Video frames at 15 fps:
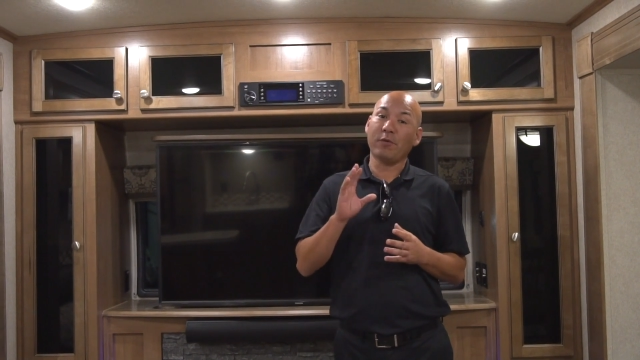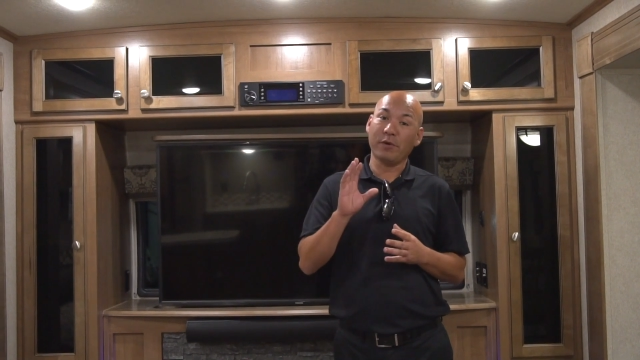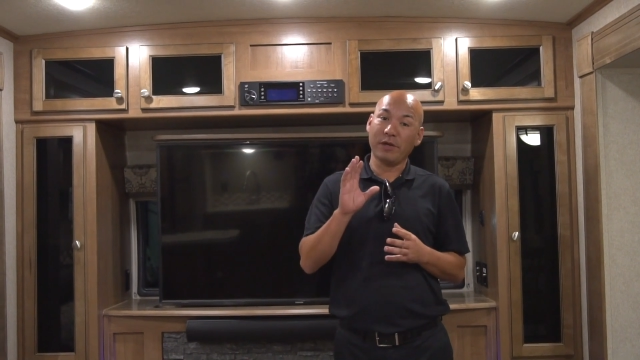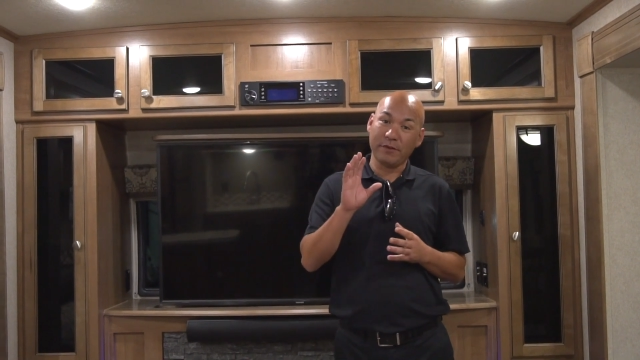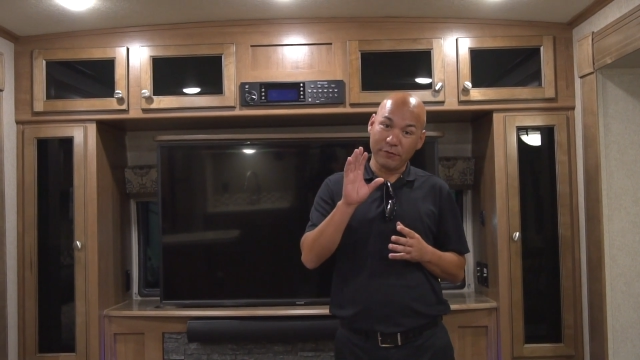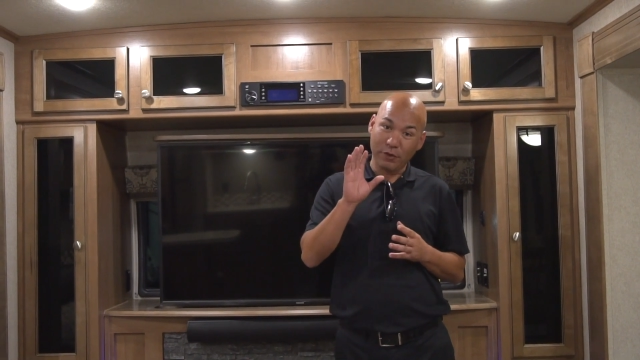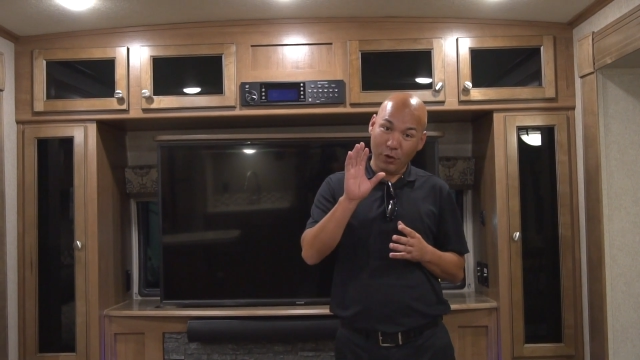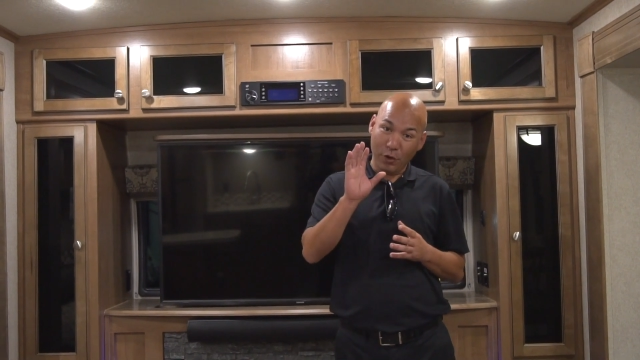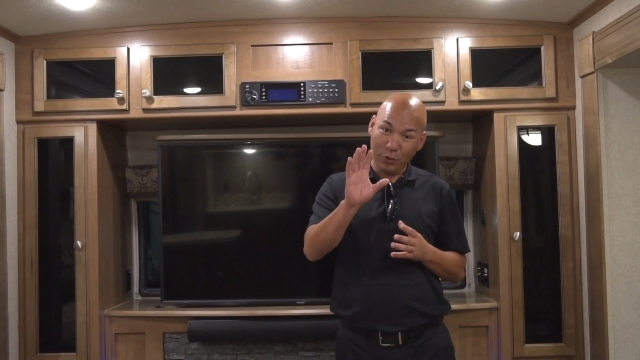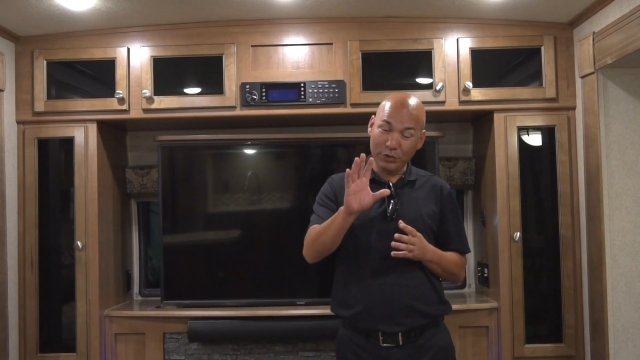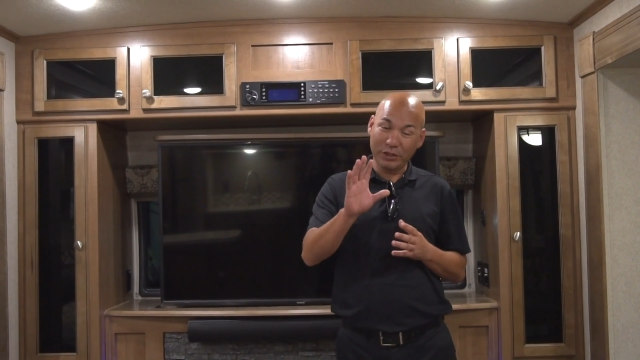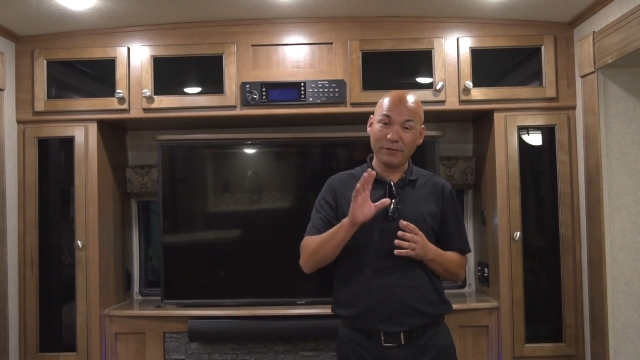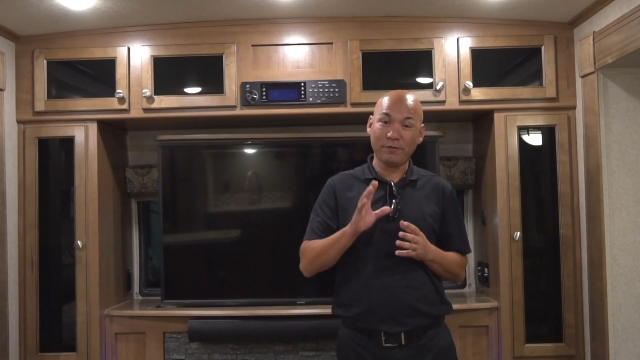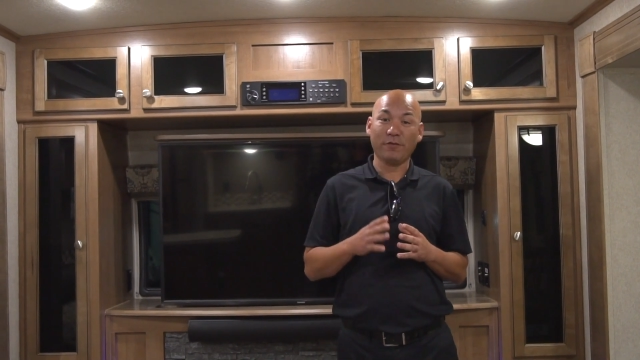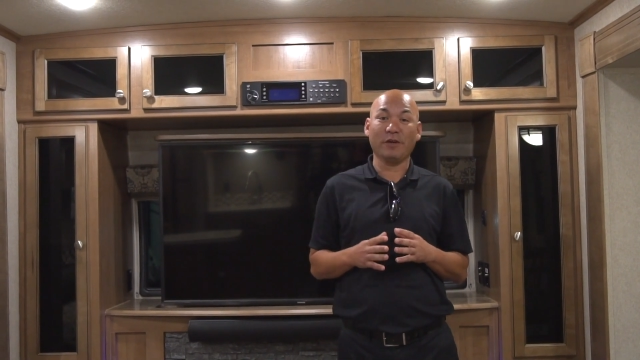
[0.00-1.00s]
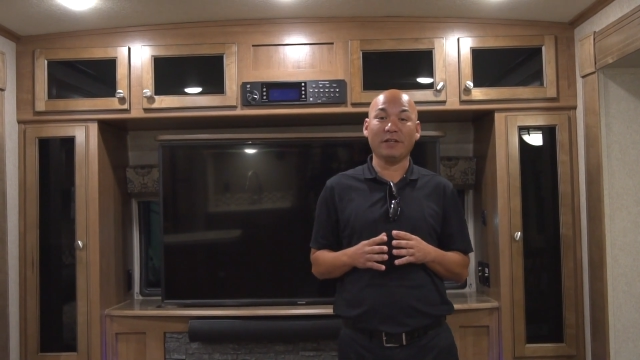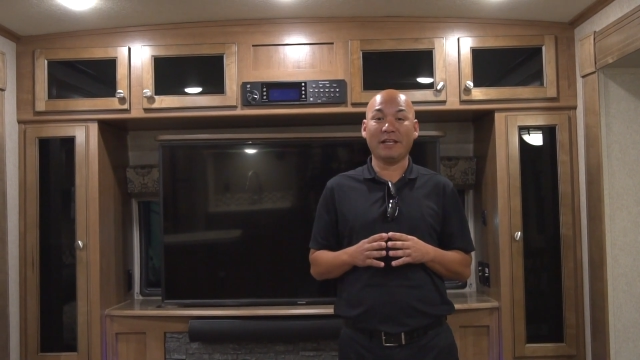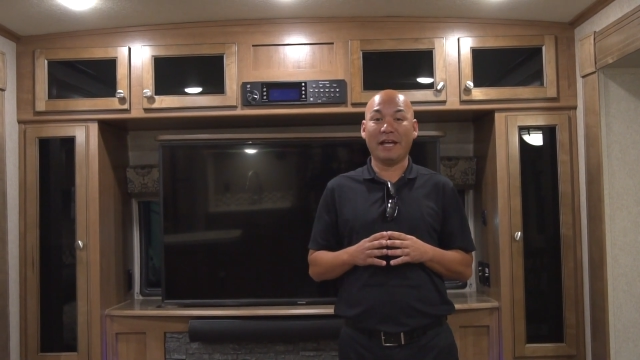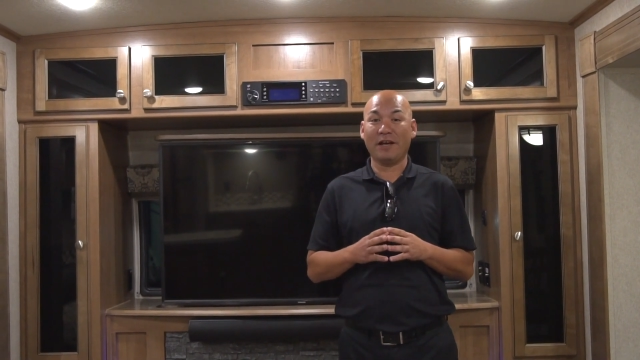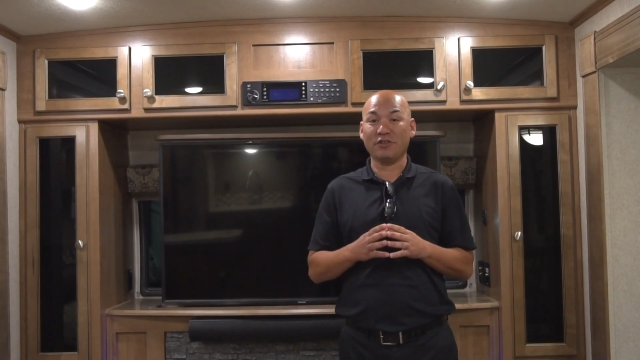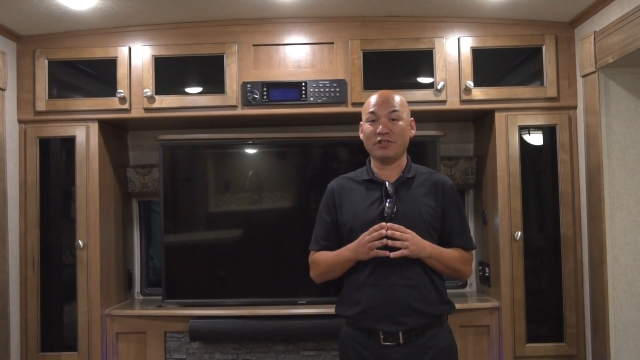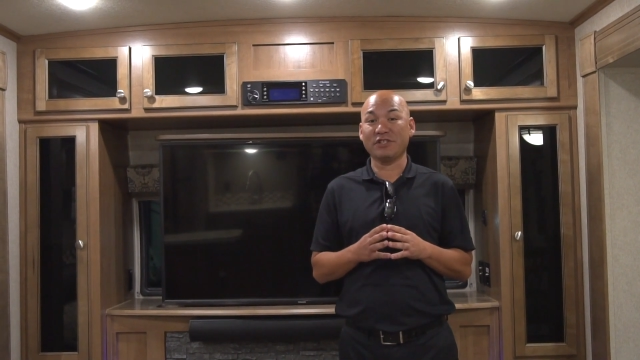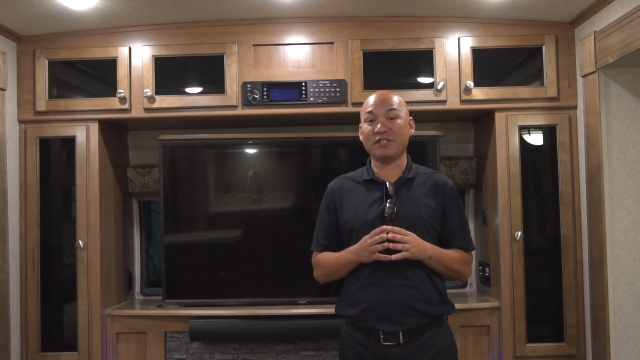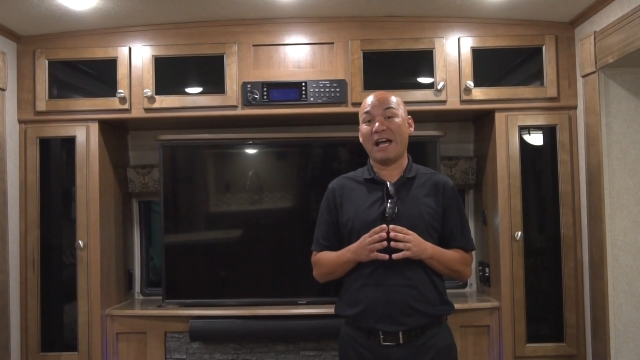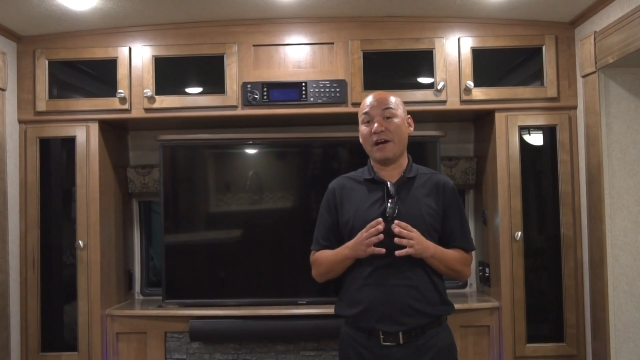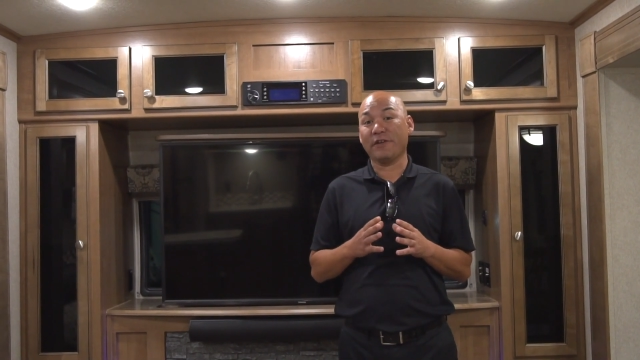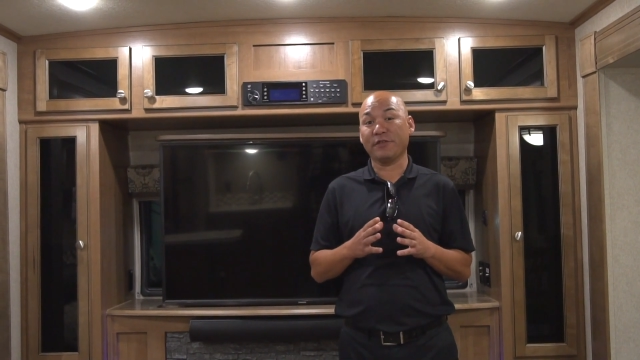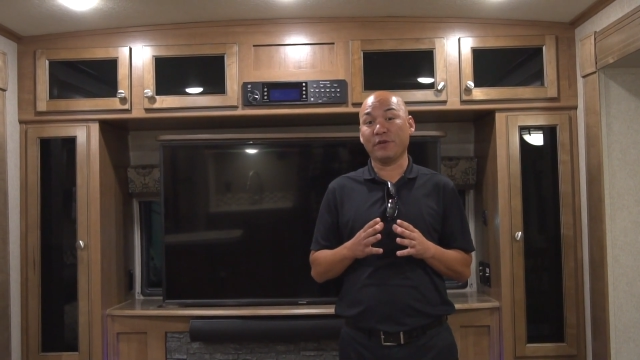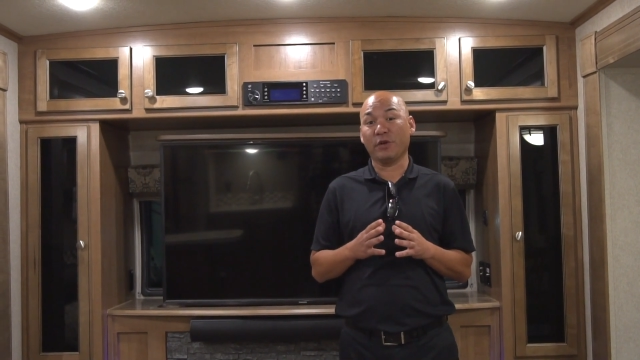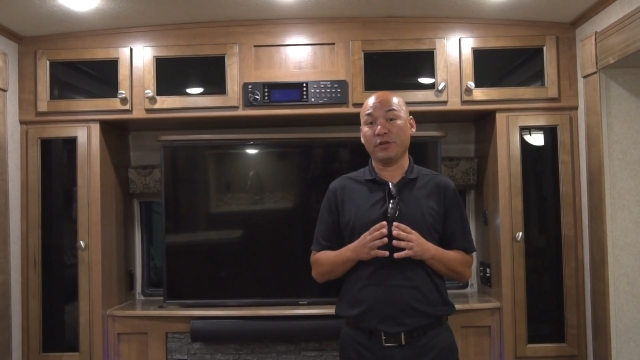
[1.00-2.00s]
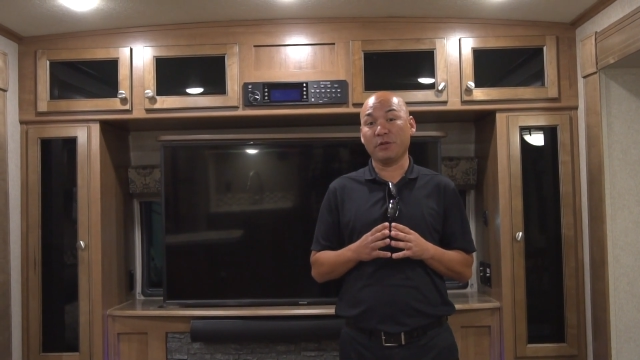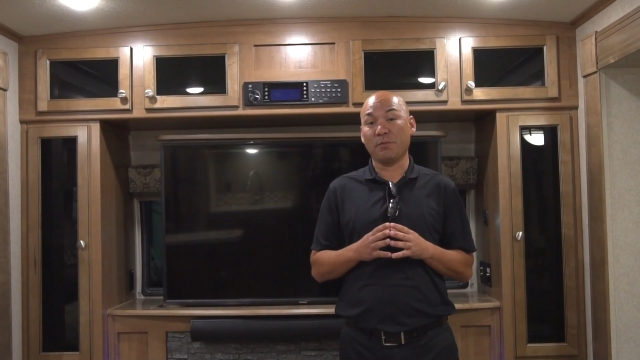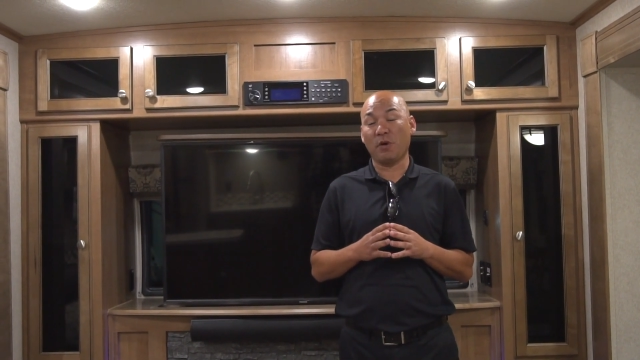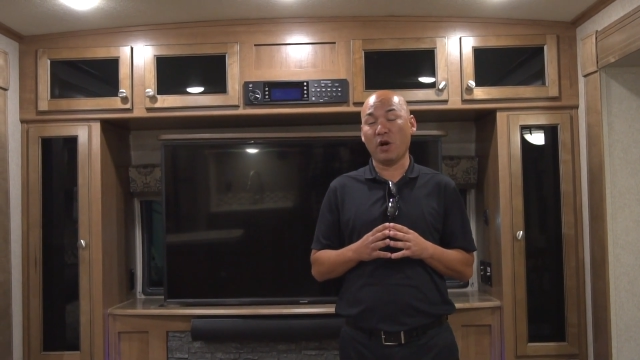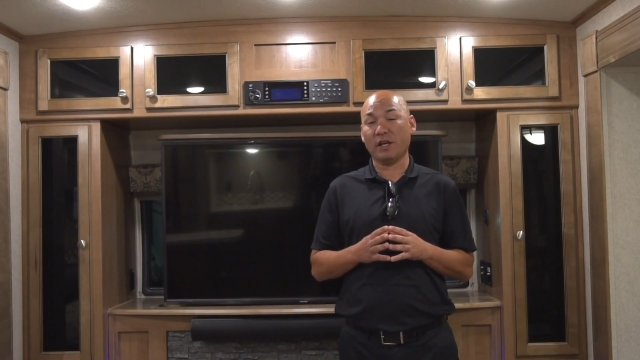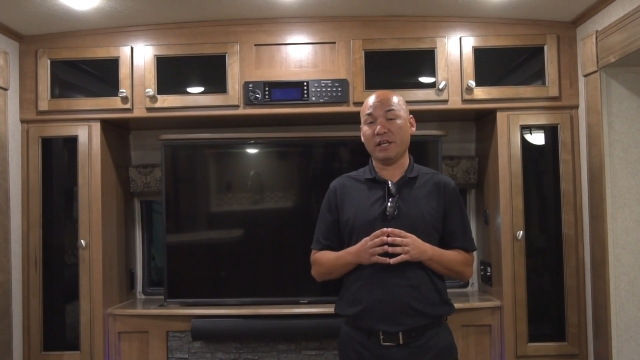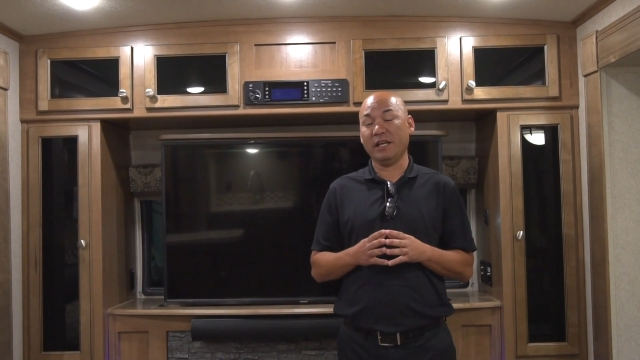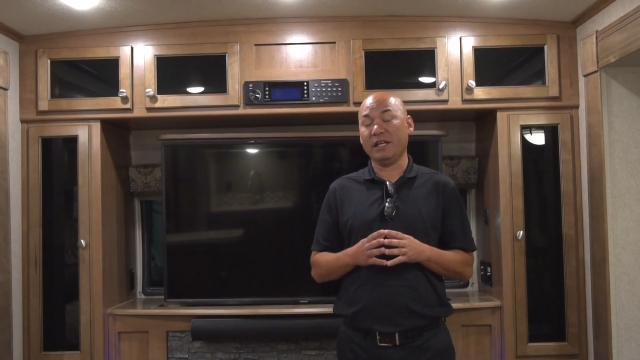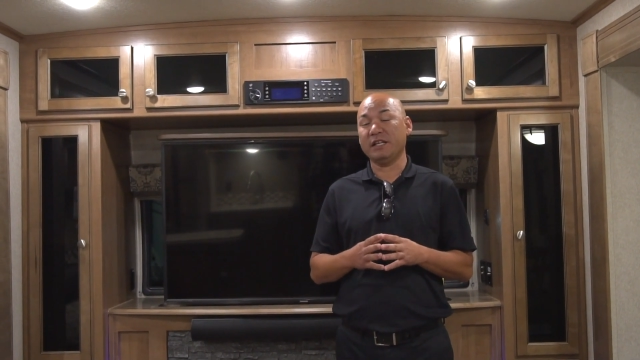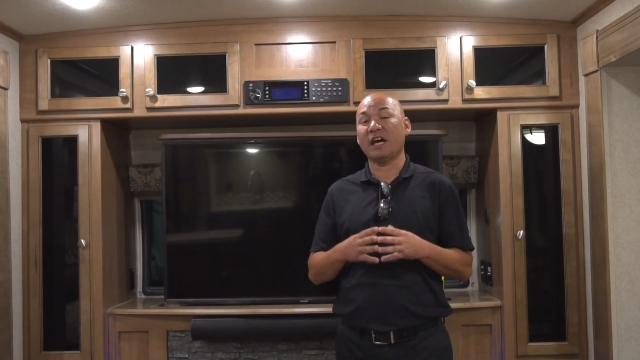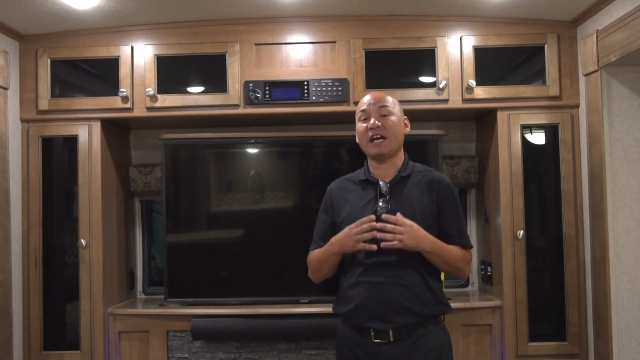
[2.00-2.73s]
One of the only front lounges out there on the market.